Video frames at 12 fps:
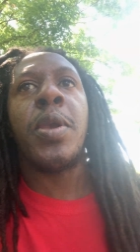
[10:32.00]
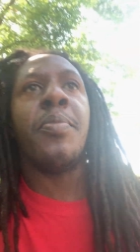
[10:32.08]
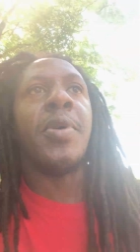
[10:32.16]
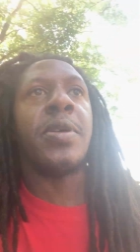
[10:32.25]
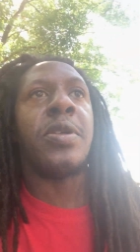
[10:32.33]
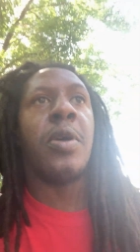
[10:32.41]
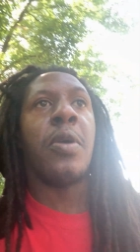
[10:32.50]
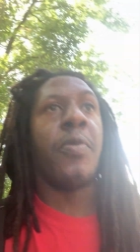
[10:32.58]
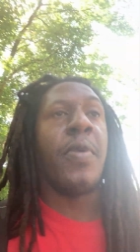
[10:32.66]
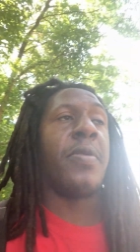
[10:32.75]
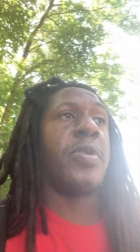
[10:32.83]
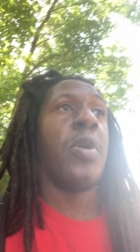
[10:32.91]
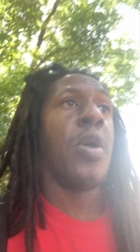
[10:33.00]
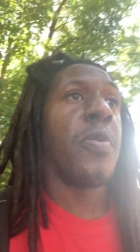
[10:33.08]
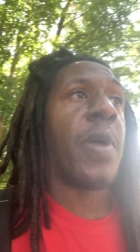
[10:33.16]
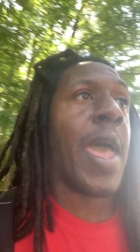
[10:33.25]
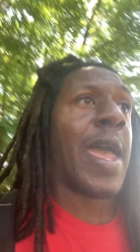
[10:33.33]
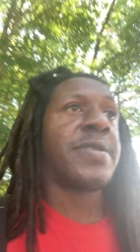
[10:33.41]
to believe you're
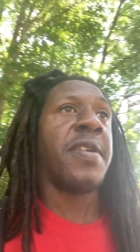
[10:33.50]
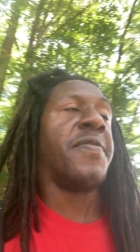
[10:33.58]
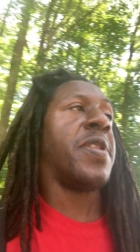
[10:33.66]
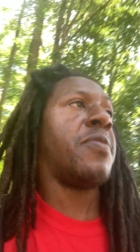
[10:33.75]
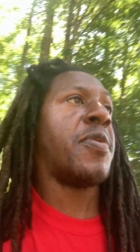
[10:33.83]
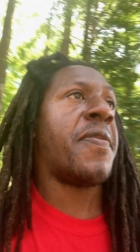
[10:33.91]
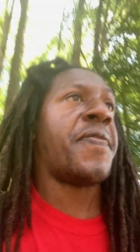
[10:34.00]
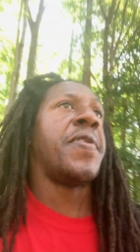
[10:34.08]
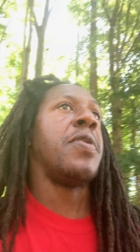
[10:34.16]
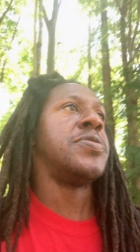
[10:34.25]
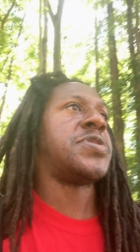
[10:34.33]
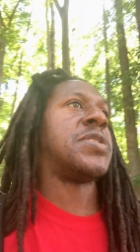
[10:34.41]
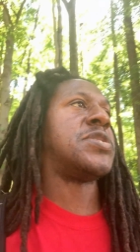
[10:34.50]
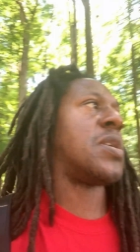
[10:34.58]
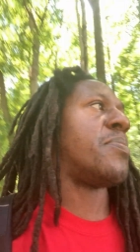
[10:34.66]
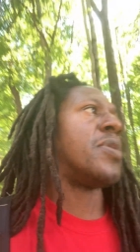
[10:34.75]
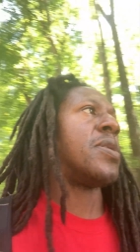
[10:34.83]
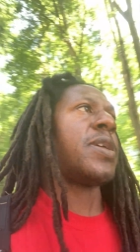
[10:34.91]
you're actively refusing to
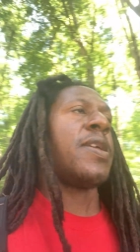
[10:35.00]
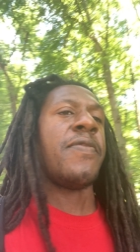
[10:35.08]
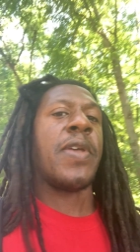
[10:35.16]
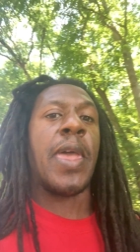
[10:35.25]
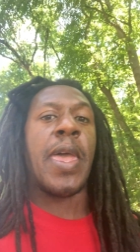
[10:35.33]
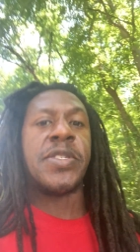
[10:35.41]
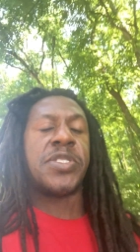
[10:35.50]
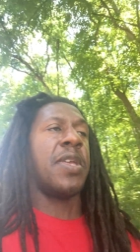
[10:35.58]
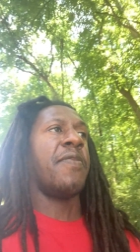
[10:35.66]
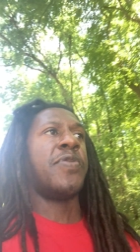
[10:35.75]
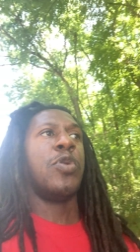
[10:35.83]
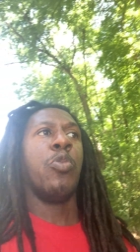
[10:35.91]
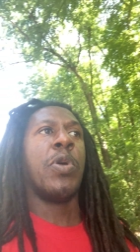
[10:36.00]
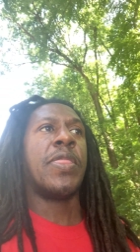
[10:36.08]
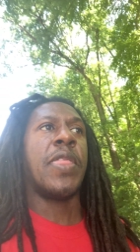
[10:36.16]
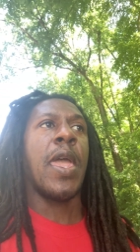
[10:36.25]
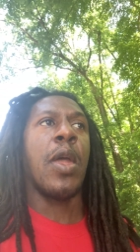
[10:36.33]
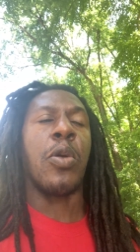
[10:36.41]
believe it as if you were
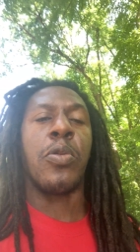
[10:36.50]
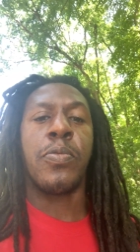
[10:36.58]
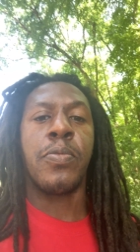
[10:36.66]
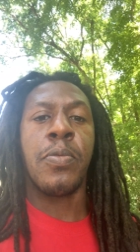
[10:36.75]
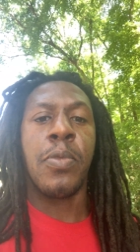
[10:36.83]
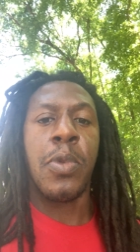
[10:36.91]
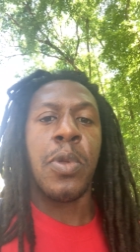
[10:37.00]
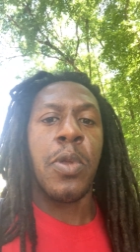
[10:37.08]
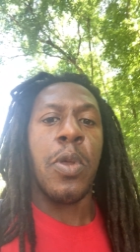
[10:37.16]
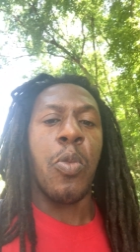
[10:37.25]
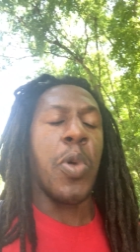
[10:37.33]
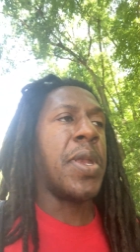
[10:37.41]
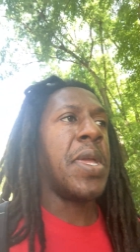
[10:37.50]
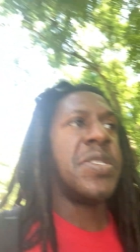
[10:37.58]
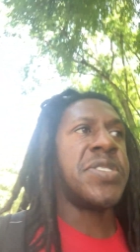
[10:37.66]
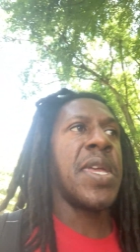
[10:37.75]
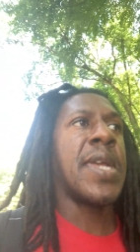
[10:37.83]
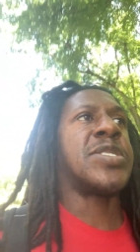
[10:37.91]
there when
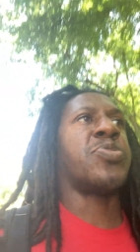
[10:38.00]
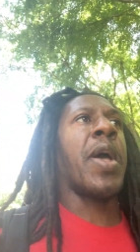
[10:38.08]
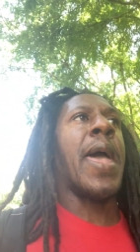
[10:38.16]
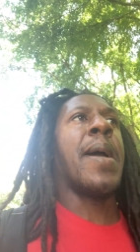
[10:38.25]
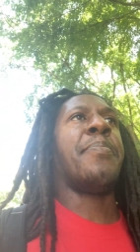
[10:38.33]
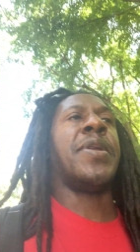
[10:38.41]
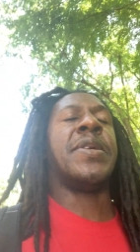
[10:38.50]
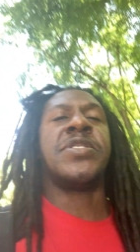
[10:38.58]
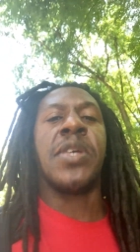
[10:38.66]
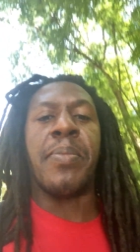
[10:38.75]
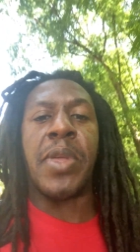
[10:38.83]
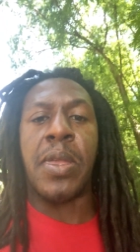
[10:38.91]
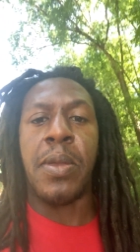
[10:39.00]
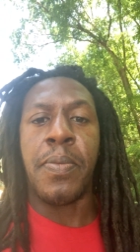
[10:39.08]
these things were happening to me